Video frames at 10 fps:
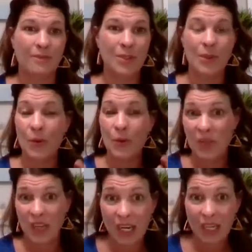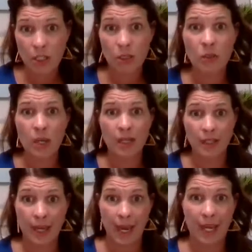So thank you
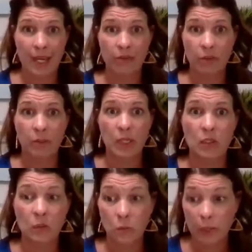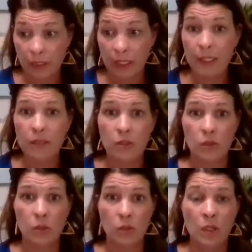again for being willing
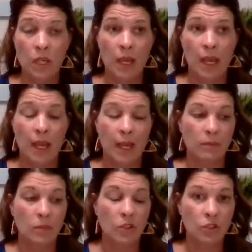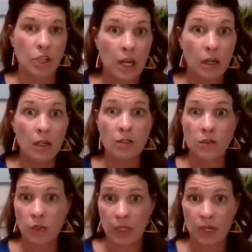to share
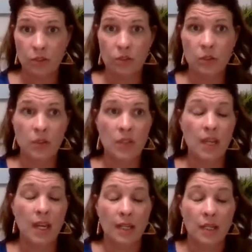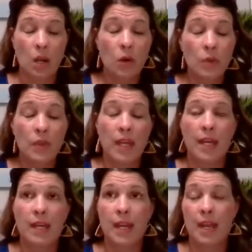Soul Naturals. I know
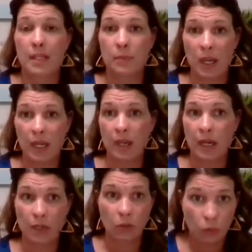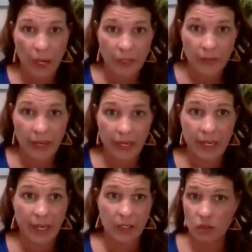that it has been a great
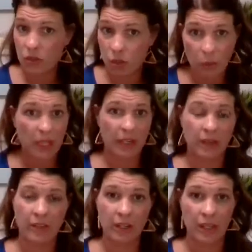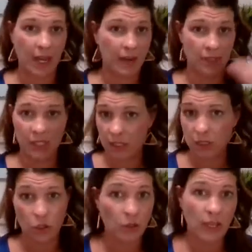thing in so many of our lives and in
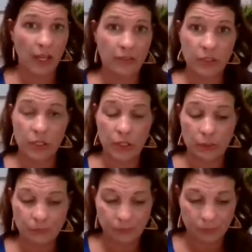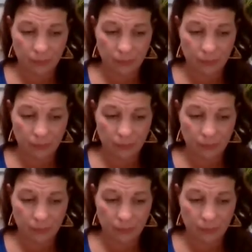your life too.